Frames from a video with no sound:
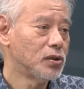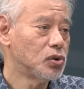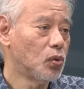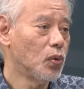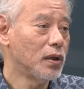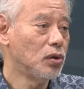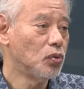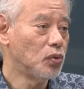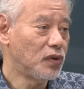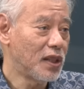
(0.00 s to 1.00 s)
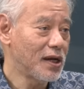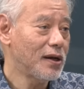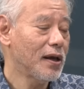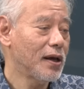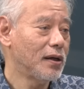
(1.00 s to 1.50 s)
So you
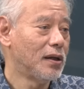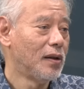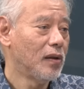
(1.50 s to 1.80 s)
then had